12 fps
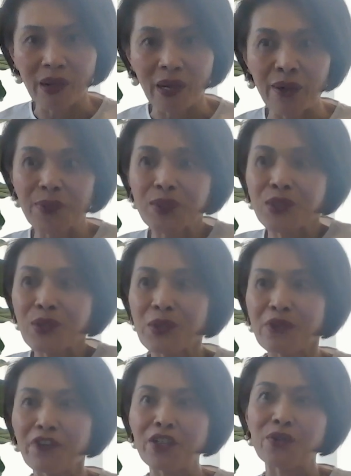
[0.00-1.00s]
I was so
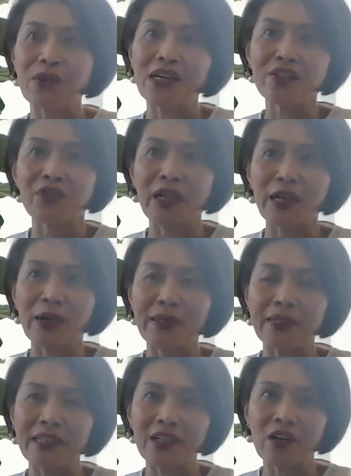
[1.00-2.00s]
afraid to ask for help
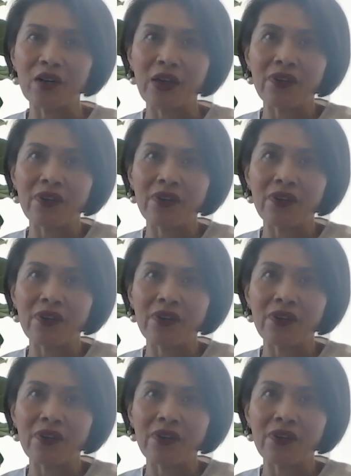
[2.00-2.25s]
earlier on,